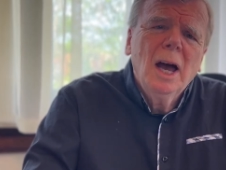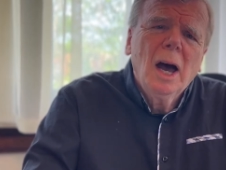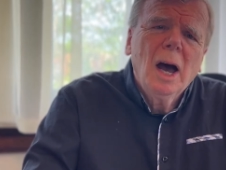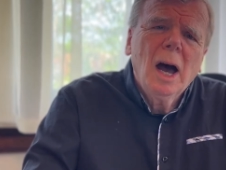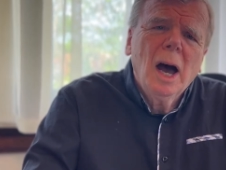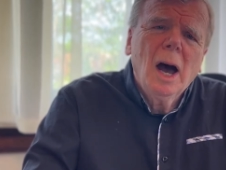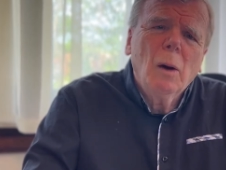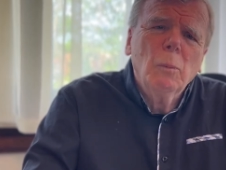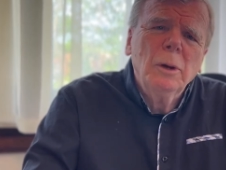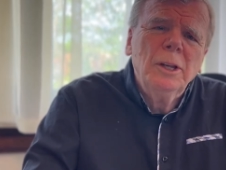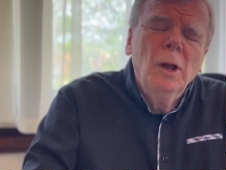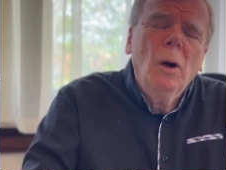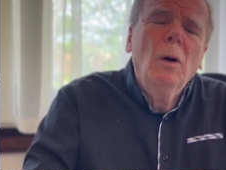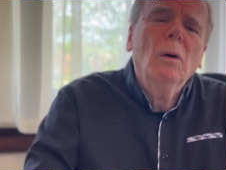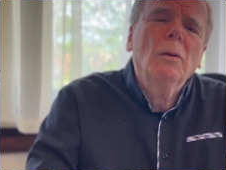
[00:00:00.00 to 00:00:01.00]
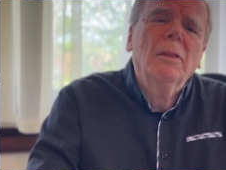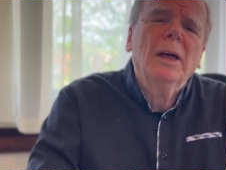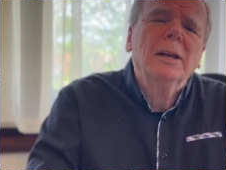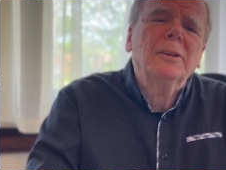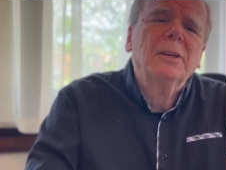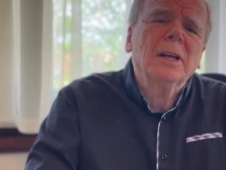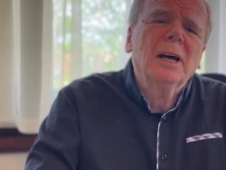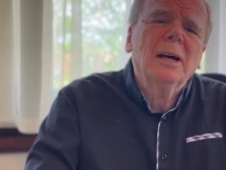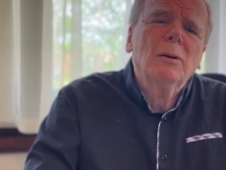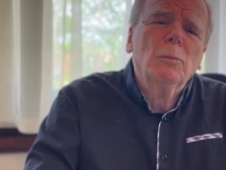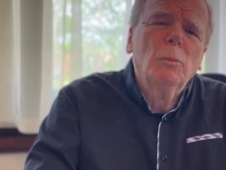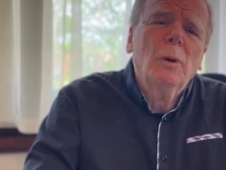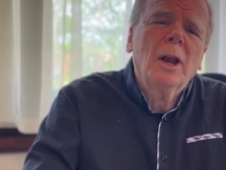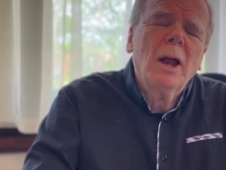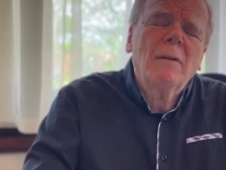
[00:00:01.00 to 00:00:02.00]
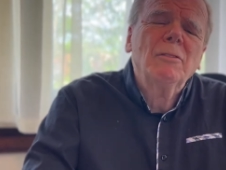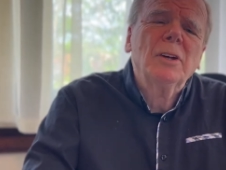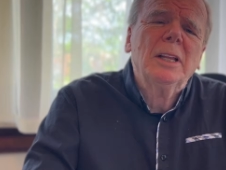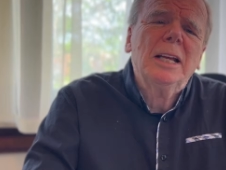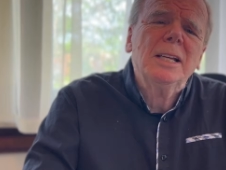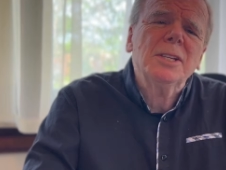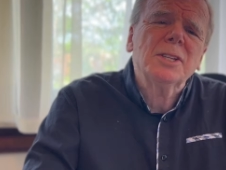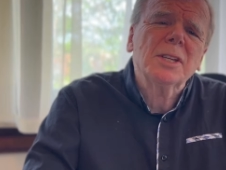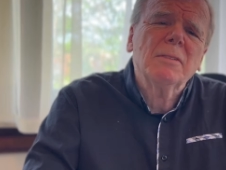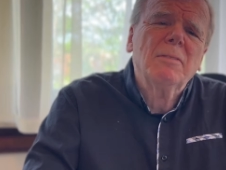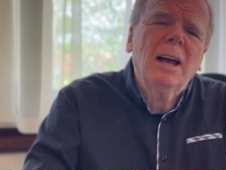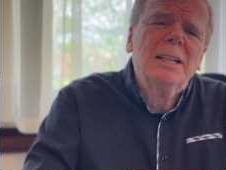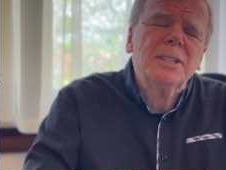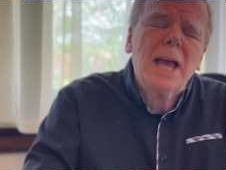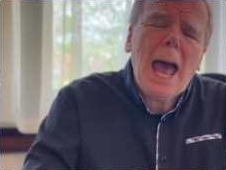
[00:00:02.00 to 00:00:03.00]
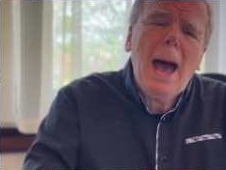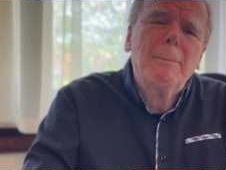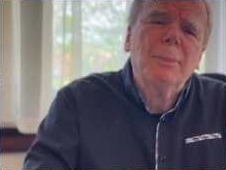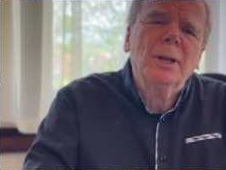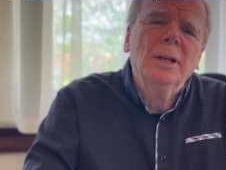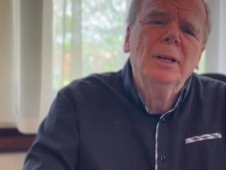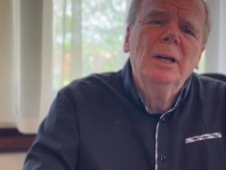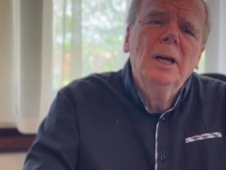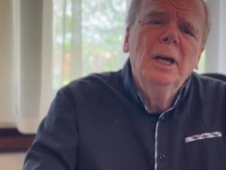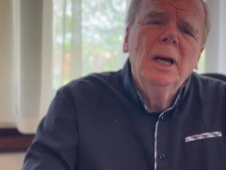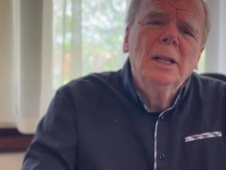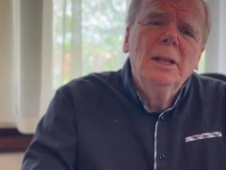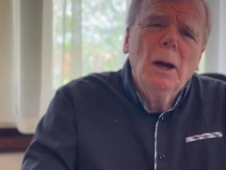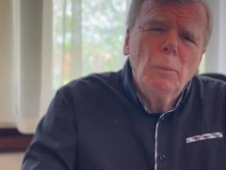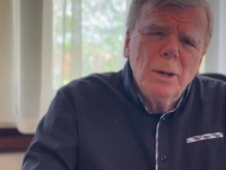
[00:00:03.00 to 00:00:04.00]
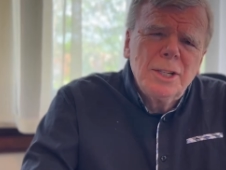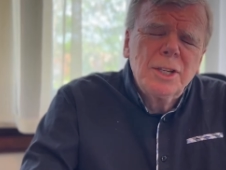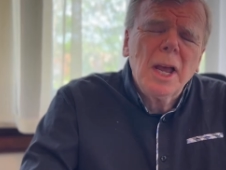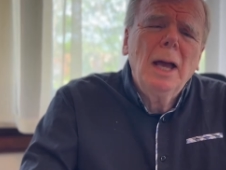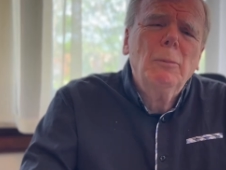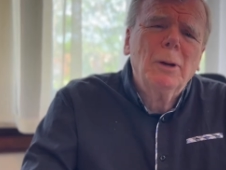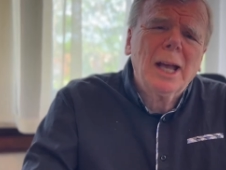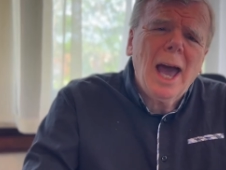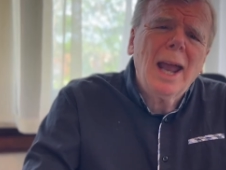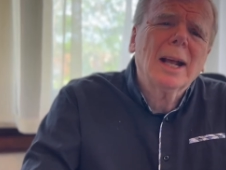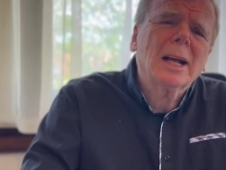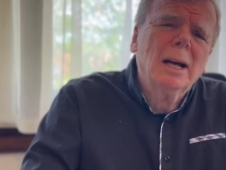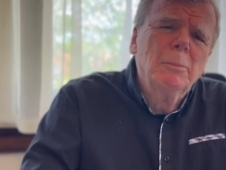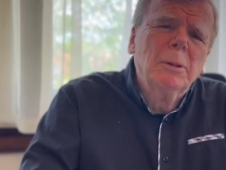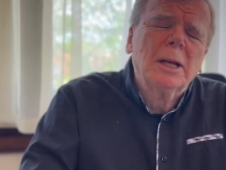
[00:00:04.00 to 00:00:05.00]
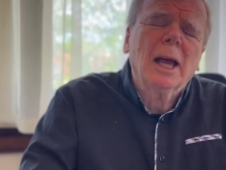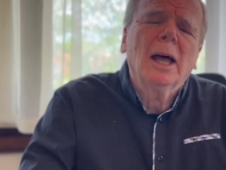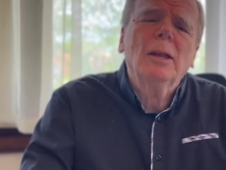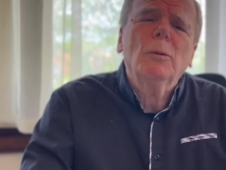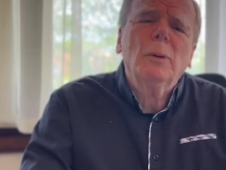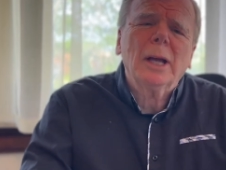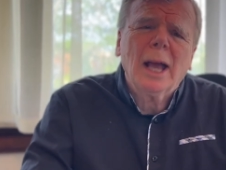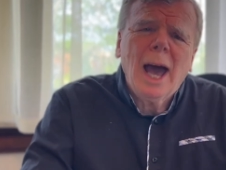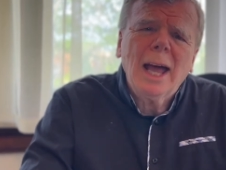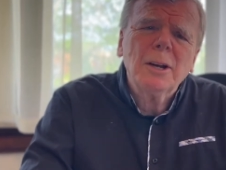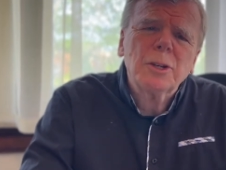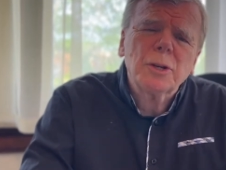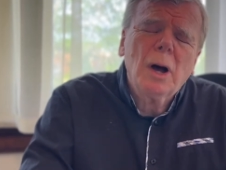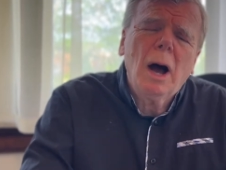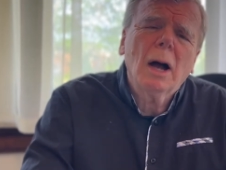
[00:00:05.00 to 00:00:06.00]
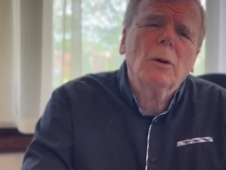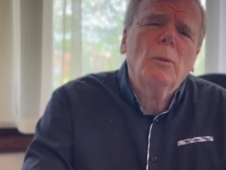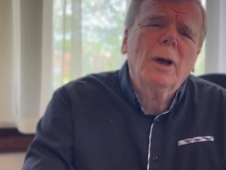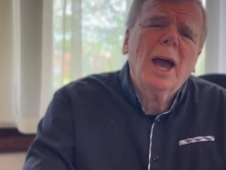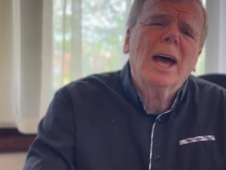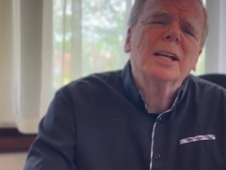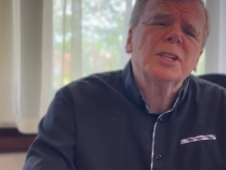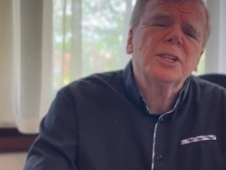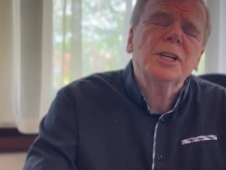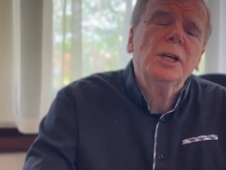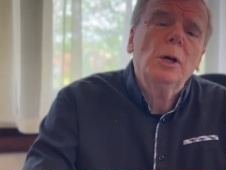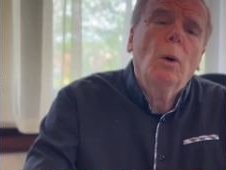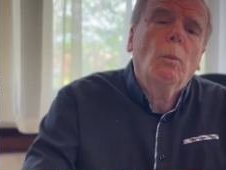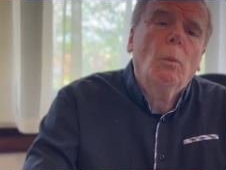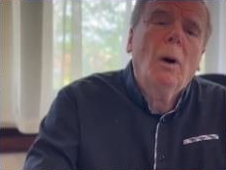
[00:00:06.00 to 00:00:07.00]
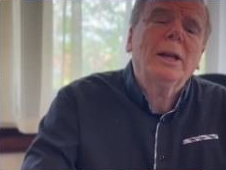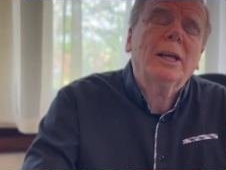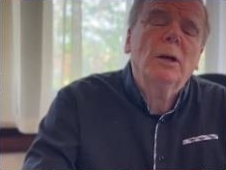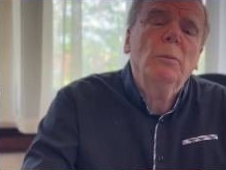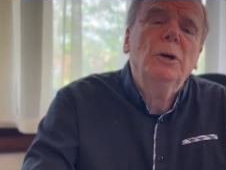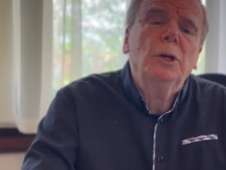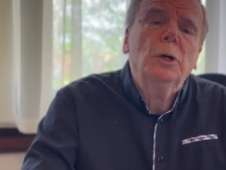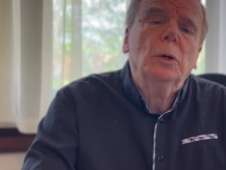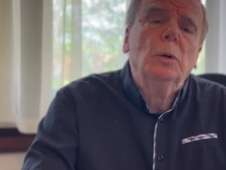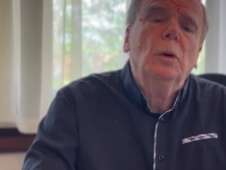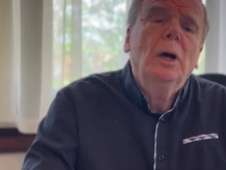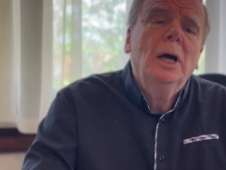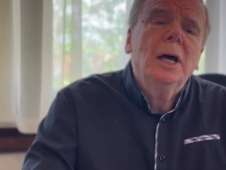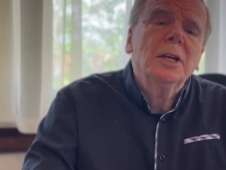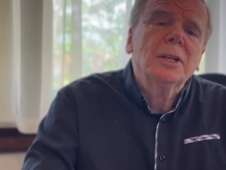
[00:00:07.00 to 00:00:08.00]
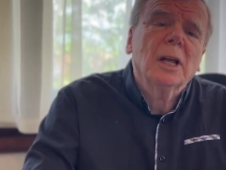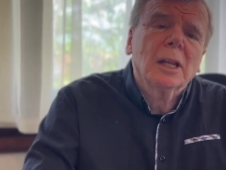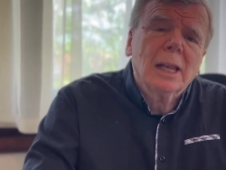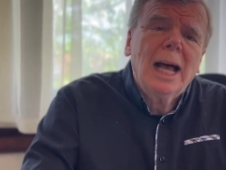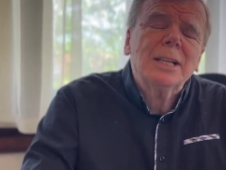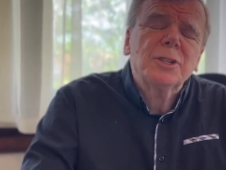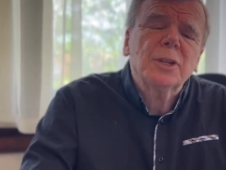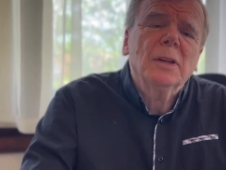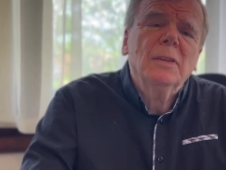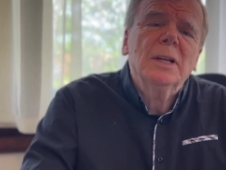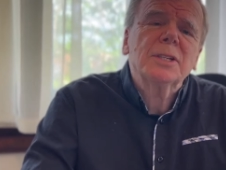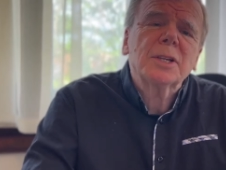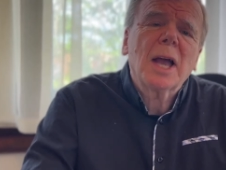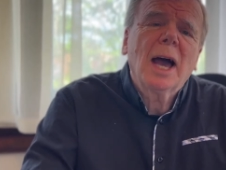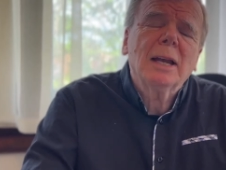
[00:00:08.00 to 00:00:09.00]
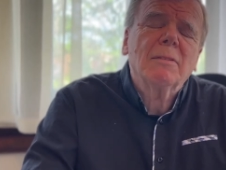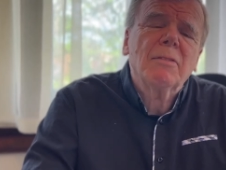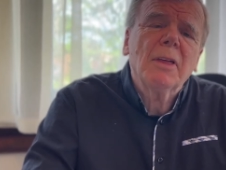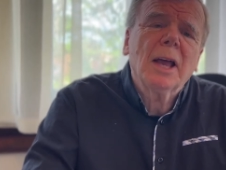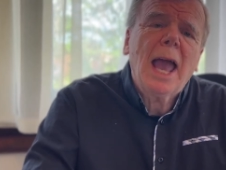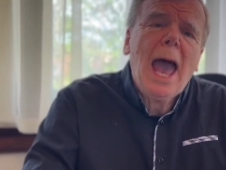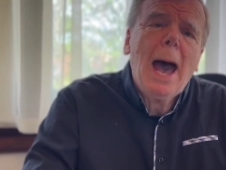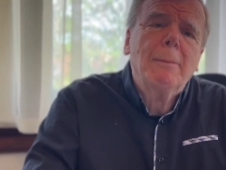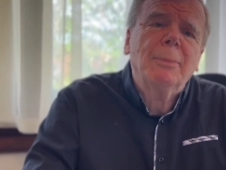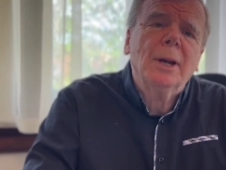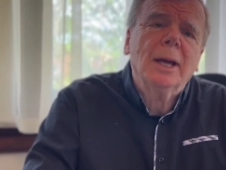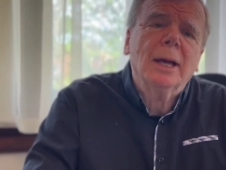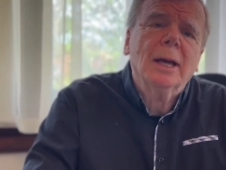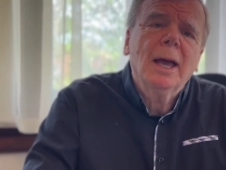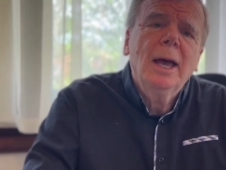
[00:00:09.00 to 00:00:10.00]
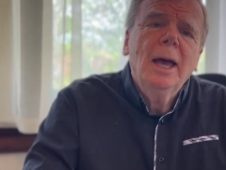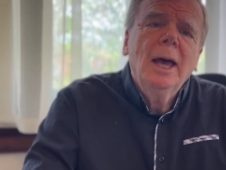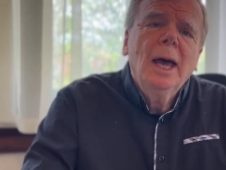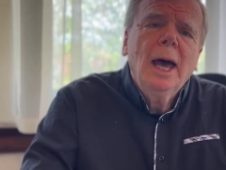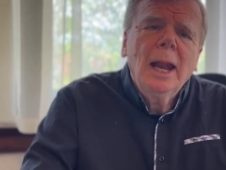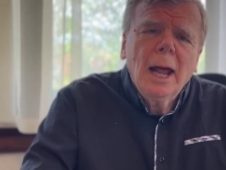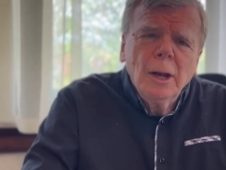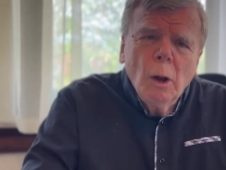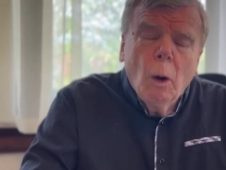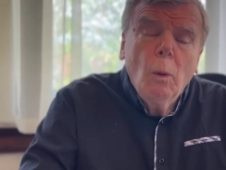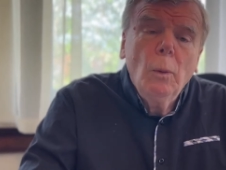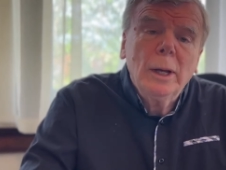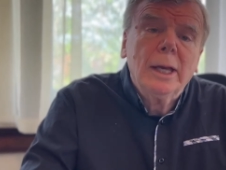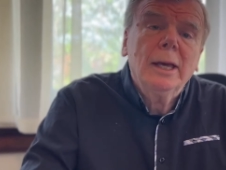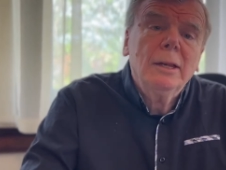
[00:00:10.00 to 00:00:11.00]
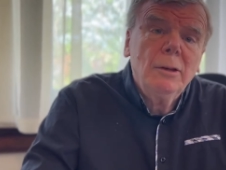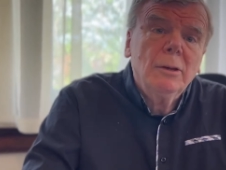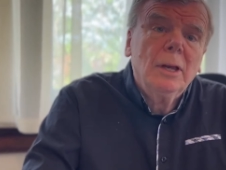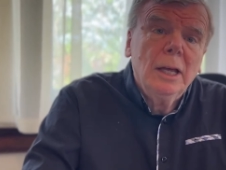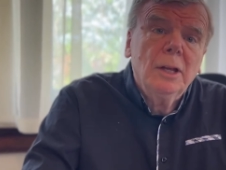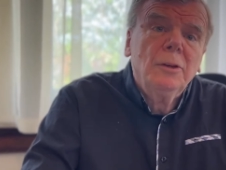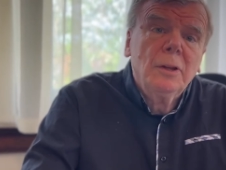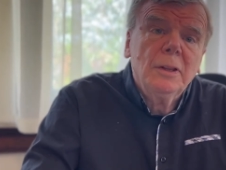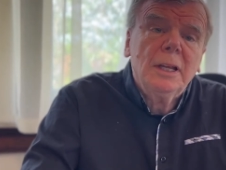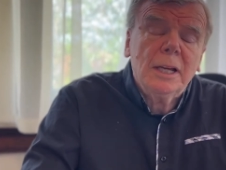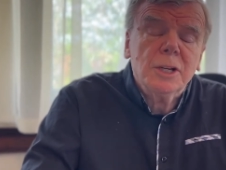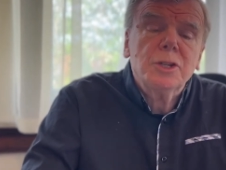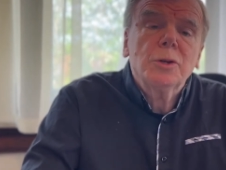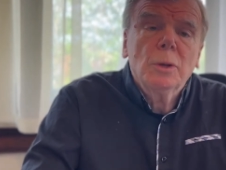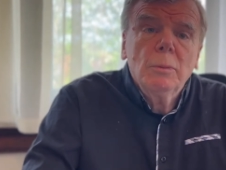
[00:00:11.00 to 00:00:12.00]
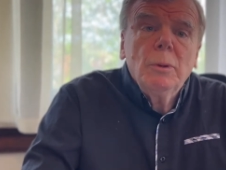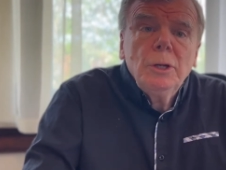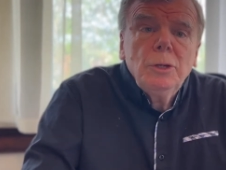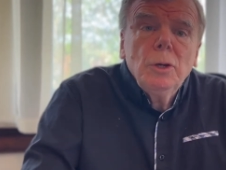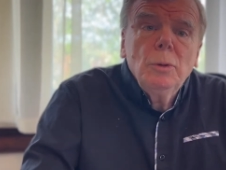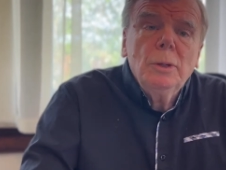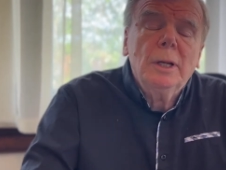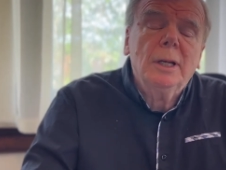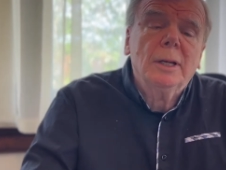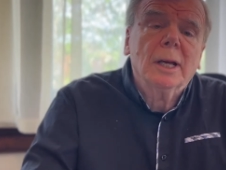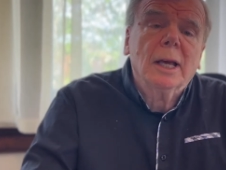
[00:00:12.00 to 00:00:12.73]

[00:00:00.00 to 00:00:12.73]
Uh, we know that uh, whenever these events happen, that we say we got to come together, we got to talk, we got to see what can we do to lessen this kind of thing happening. And I know we get into the issue, and we do need to